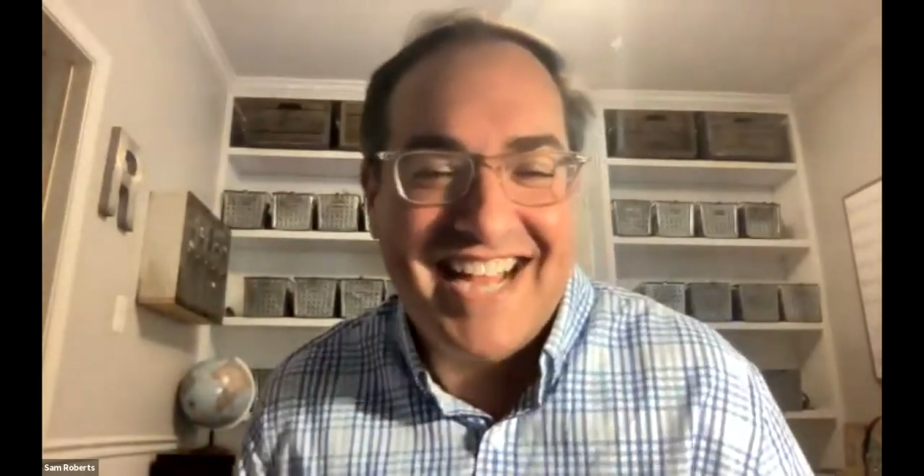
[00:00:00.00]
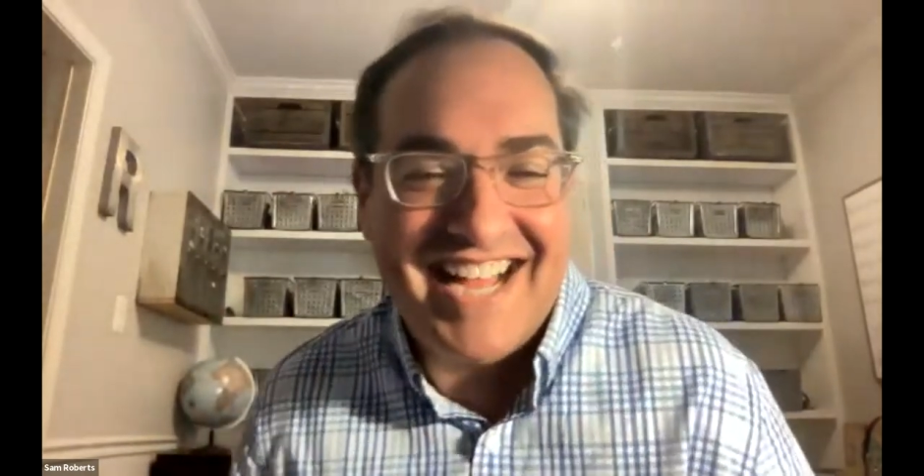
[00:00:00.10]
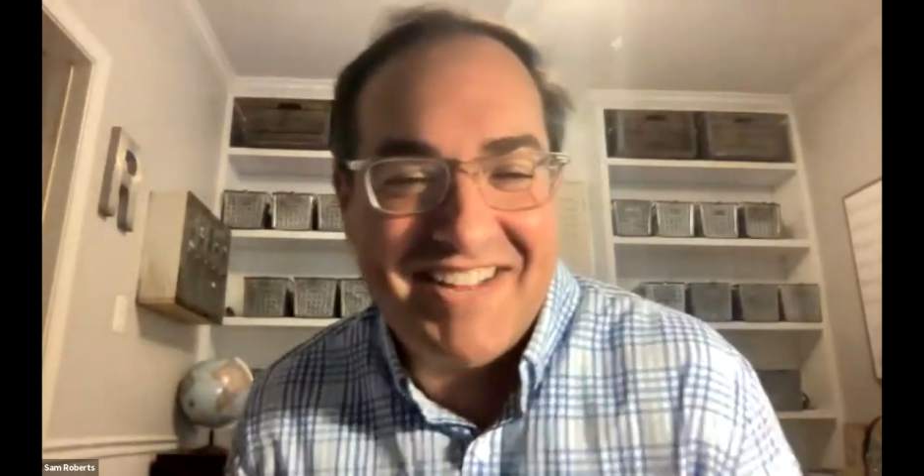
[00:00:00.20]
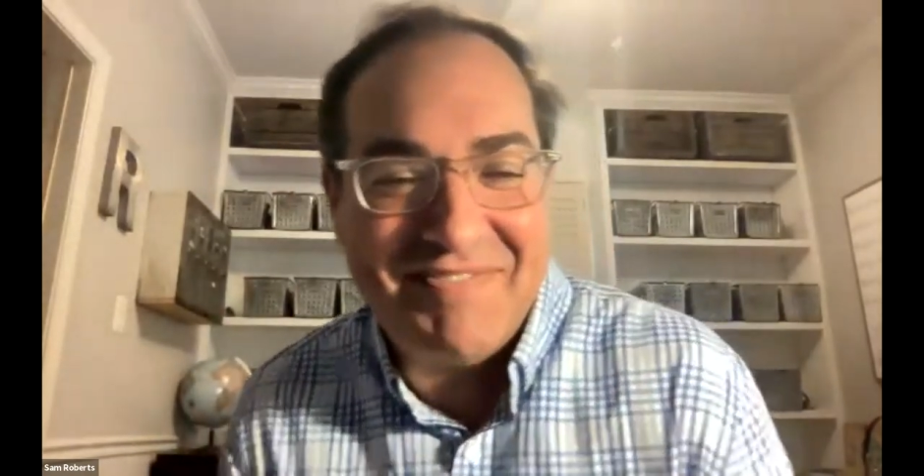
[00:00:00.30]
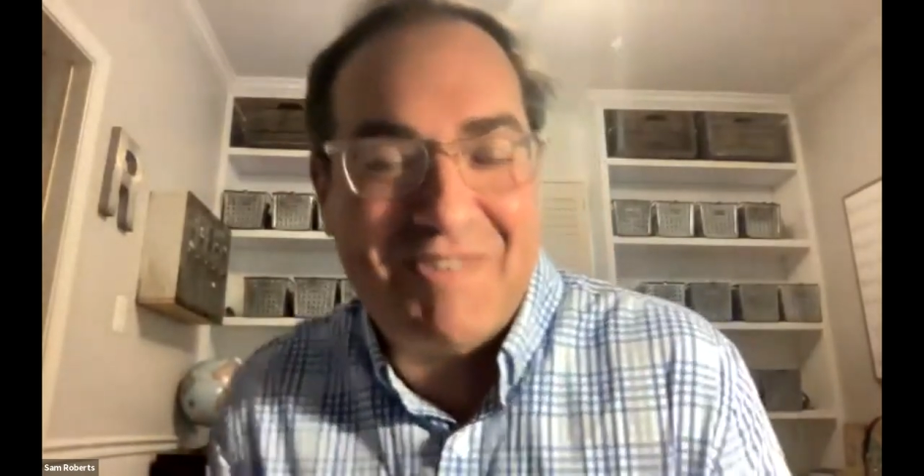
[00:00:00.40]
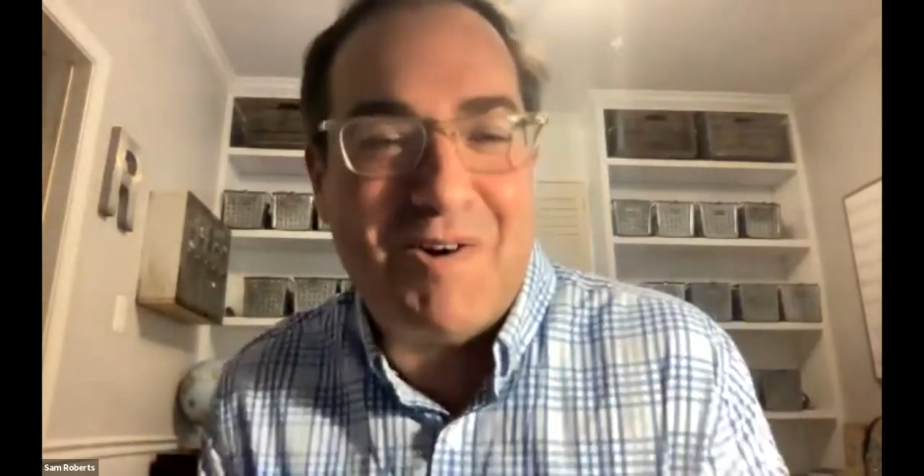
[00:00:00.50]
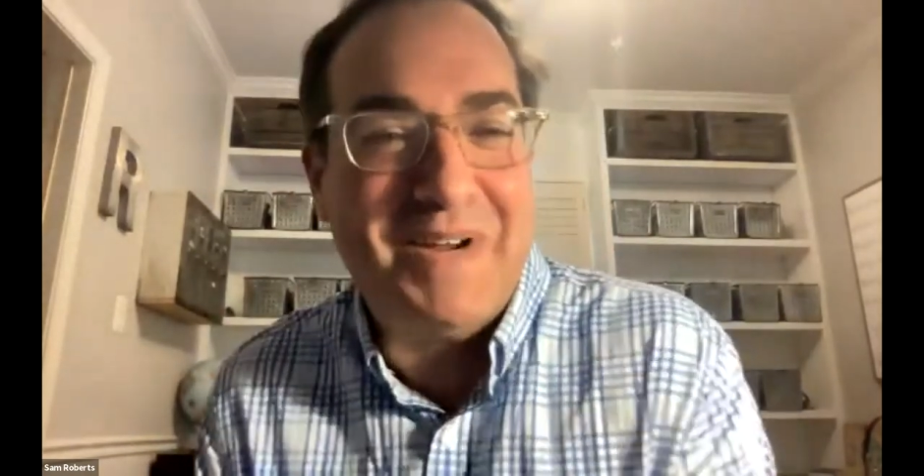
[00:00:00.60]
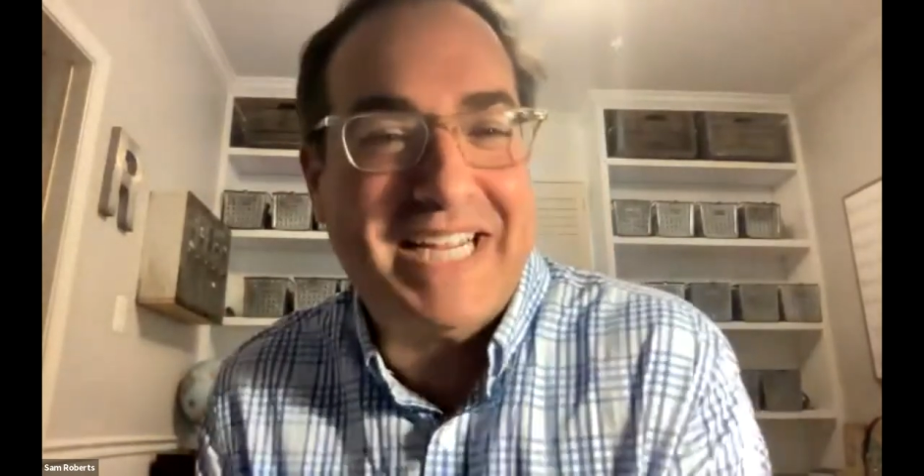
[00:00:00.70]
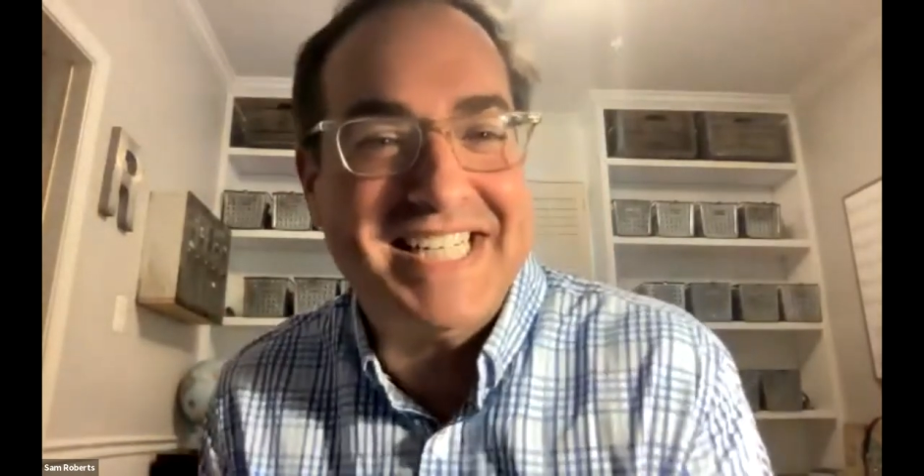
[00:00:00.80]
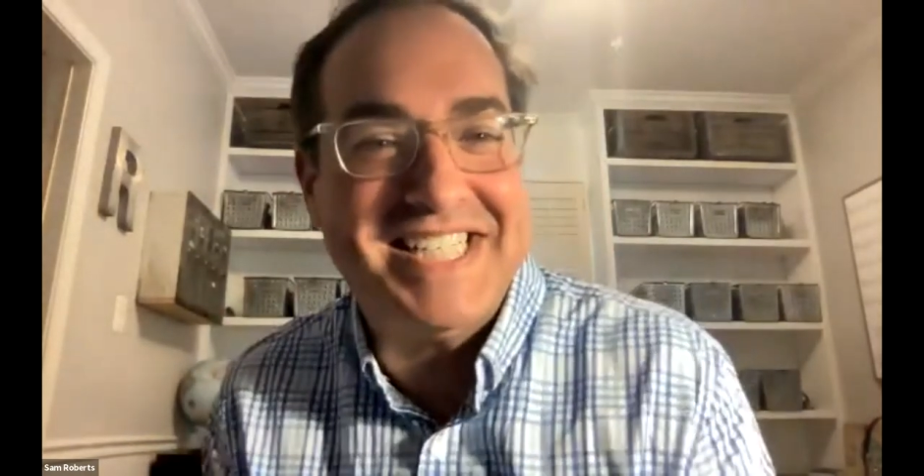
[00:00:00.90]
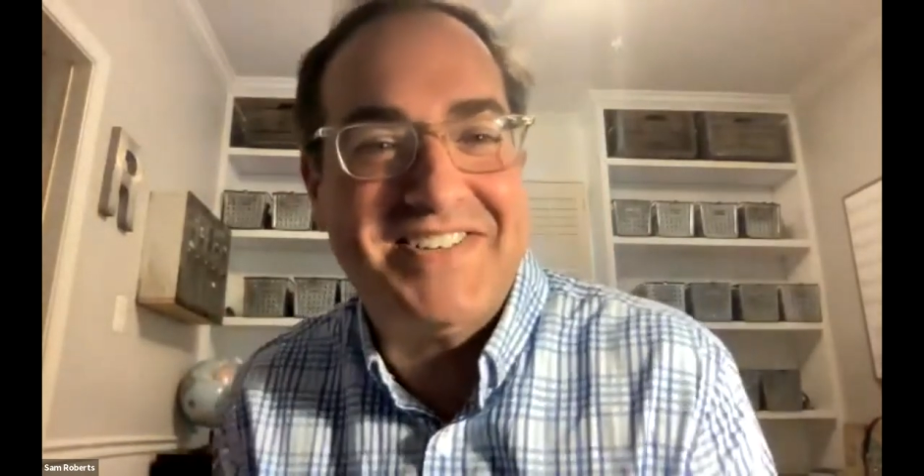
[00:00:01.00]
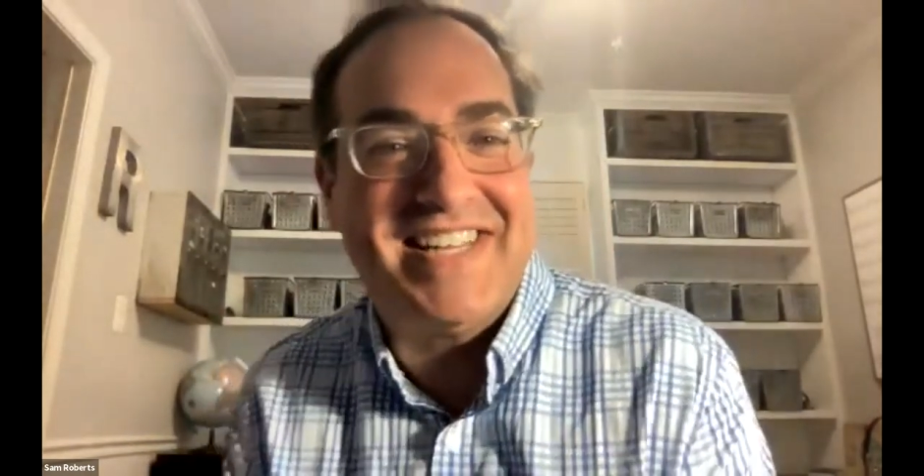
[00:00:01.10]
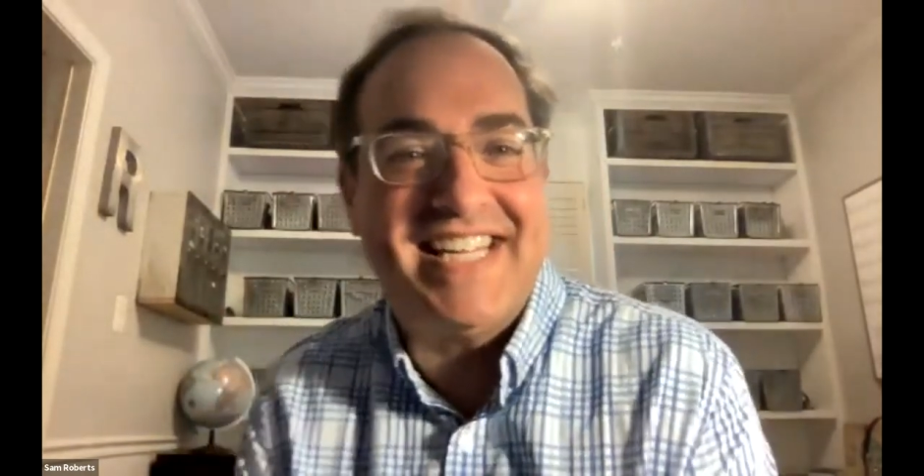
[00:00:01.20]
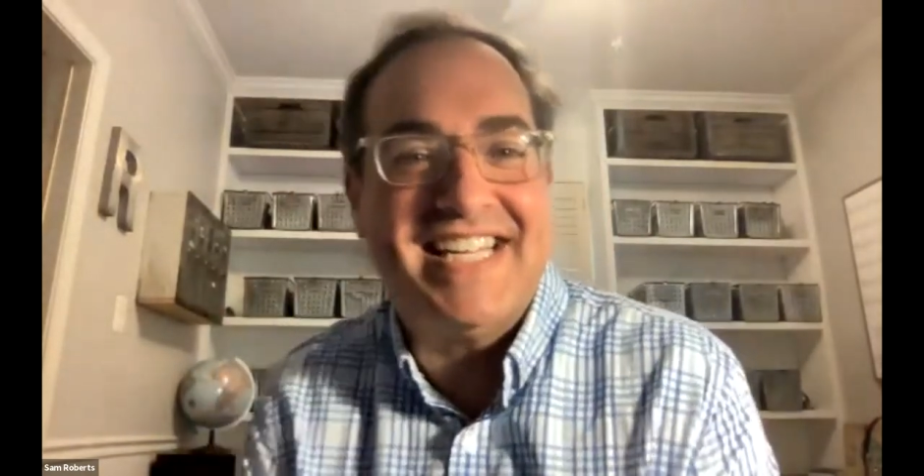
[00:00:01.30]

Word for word: um, and what we can do with